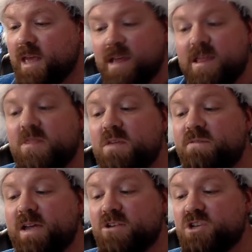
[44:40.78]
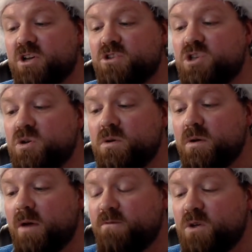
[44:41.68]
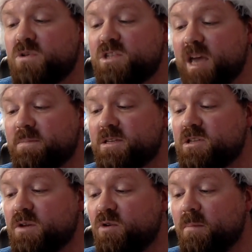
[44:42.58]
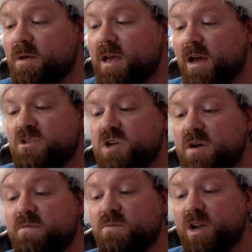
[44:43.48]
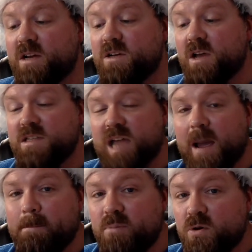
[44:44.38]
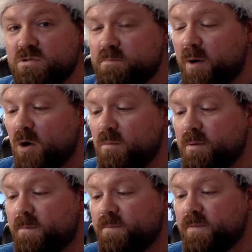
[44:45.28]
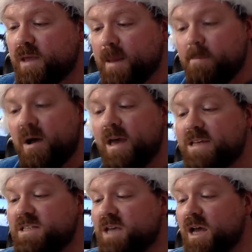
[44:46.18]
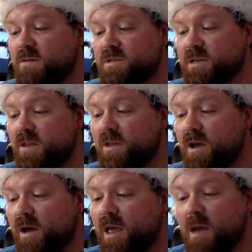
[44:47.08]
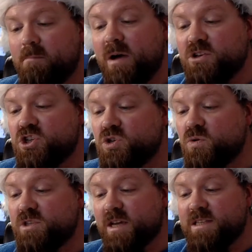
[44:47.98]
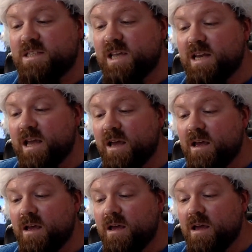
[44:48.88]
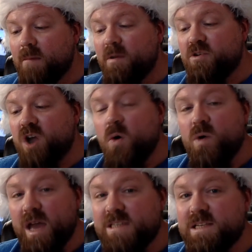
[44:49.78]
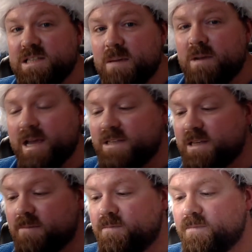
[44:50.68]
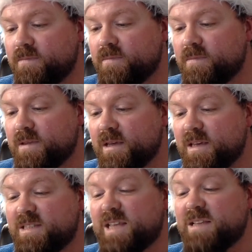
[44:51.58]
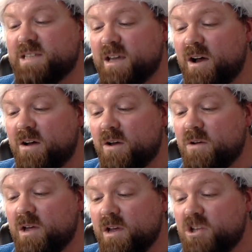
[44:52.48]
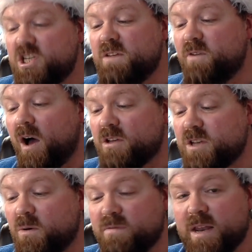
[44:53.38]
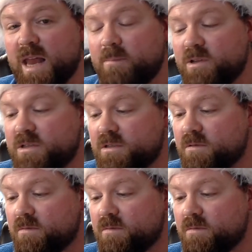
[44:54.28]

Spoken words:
Then the figure took a few steps into the room, and Donovan recognised Ambrose Pope. By his side was another guy, much shorter and skinnier, but no less intimidating. Santiago, chief arsehole of the Leopards.